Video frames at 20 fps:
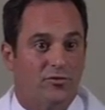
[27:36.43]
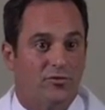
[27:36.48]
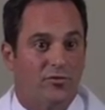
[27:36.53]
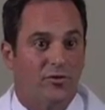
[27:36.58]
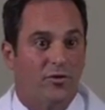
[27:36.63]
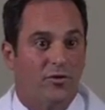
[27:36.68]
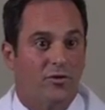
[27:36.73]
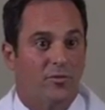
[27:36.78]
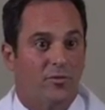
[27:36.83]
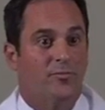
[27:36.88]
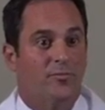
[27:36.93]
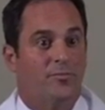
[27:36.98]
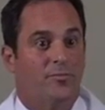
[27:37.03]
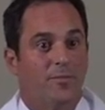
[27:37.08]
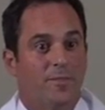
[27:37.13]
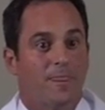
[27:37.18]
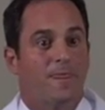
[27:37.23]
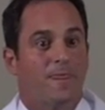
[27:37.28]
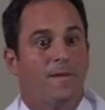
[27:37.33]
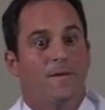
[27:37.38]
So
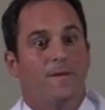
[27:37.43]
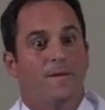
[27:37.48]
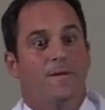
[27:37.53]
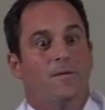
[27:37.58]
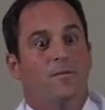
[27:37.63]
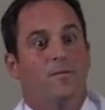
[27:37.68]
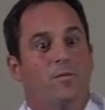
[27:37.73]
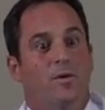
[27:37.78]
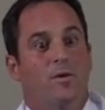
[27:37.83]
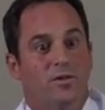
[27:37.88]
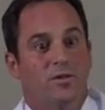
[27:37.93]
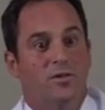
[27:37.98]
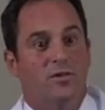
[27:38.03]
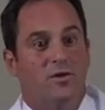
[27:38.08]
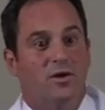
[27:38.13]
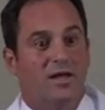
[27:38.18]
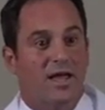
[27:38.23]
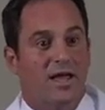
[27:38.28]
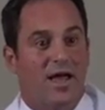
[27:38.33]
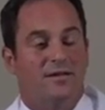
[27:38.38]
when we
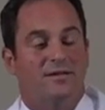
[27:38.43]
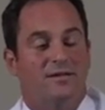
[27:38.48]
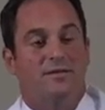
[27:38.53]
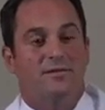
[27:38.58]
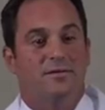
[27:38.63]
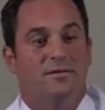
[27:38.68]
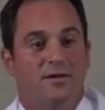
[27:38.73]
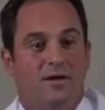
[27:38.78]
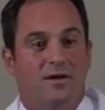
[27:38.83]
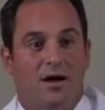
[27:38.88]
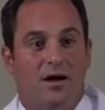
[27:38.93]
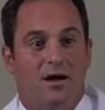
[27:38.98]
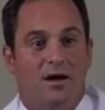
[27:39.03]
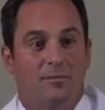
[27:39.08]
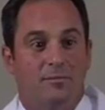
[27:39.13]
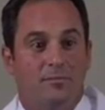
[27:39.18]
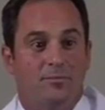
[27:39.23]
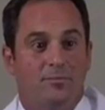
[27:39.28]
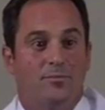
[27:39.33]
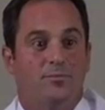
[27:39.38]
look at
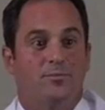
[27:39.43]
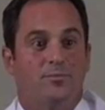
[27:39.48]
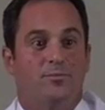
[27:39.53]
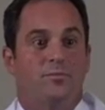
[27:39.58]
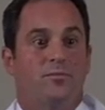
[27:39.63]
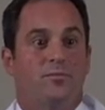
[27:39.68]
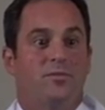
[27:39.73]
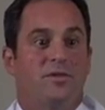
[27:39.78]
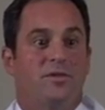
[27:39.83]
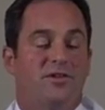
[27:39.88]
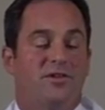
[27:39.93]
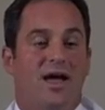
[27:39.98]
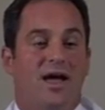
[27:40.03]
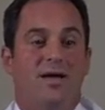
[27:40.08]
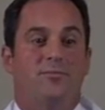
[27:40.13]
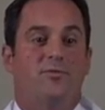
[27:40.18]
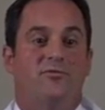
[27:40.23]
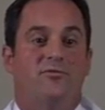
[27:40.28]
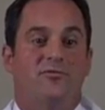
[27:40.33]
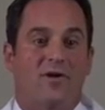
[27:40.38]
the
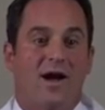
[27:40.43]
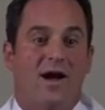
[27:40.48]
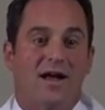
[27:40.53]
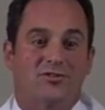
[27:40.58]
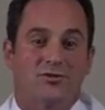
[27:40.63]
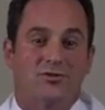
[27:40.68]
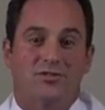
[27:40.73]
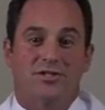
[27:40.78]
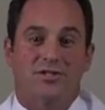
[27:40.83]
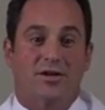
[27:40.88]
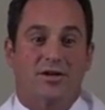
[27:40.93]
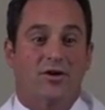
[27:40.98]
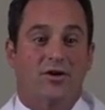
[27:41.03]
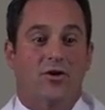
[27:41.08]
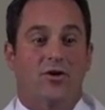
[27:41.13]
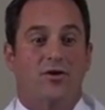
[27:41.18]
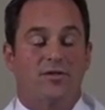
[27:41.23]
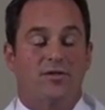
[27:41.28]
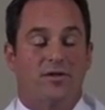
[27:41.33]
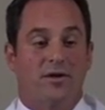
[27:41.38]
type of fractures that
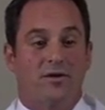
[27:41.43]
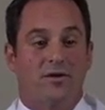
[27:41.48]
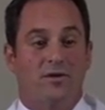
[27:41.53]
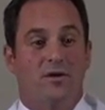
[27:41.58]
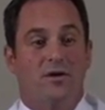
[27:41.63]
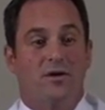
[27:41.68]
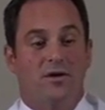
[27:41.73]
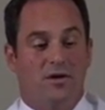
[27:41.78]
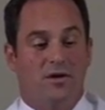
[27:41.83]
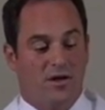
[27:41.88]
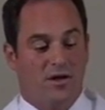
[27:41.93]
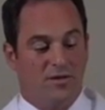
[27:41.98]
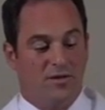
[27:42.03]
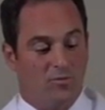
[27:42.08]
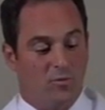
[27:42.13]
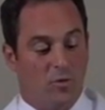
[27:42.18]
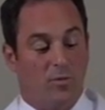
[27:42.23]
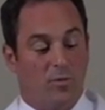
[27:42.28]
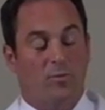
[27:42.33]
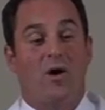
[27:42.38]
occur on the
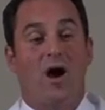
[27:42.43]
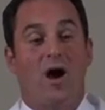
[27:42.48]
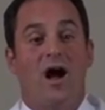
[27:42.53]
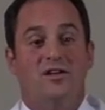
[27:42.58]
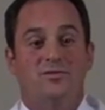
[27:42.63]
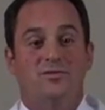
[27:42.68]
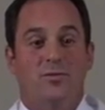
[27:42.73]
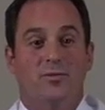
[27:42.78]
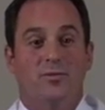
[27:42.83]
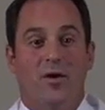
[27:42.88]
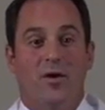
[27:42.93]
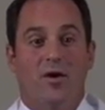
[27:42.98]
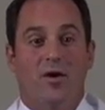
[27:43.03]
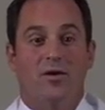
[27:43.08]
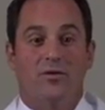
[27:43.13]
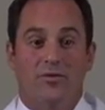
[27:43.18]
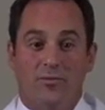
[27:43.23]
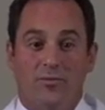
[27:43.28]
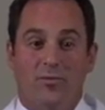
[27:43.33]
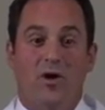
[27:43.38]
more proximal
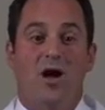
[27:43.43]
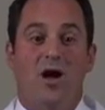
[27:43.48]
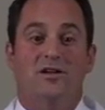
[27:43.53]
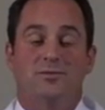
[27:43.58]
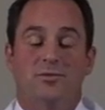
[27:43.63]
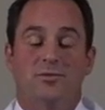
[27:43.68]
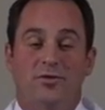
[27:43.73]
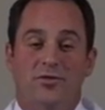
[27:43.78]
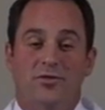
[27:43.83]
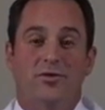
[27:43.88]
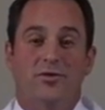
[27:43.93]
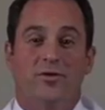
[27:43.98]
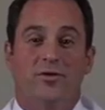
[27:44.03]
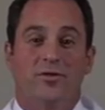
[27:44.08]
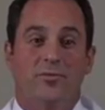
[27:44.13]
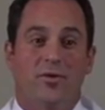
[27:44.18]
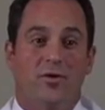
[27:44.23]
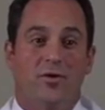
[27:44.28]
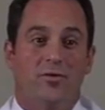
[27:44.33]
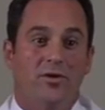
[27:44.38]
part, or the proximal third of
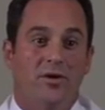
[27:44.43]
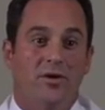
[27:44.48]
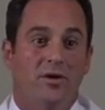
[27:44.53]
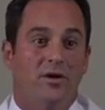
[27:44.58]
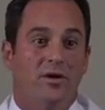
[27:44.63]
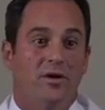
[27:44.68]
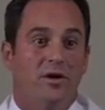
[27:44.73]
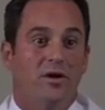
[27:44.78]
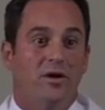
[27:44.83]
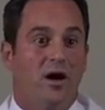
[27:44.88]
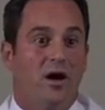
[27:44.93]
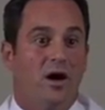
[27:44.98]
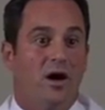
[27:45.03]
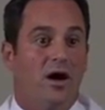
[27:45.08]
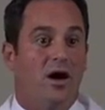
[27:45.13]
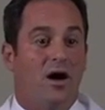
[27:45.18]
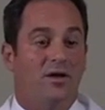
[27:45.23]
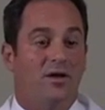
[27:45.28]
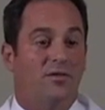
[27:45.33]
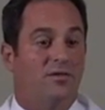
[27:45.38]
the bone,
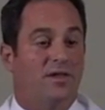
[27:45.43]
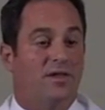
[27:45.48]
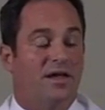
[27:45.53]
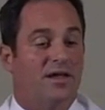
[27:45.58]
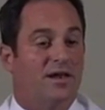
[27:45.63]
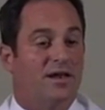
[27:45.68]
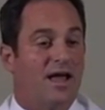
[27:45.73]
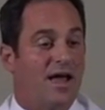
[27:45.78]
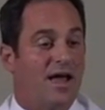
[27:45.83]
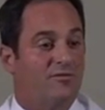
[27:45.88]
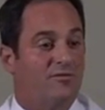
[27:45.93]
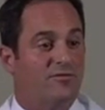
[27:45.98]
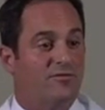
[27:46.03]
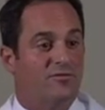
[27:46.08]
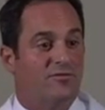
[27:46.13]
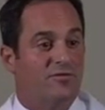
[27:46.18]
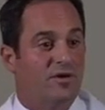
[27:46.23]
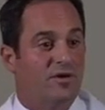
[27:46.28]
they can have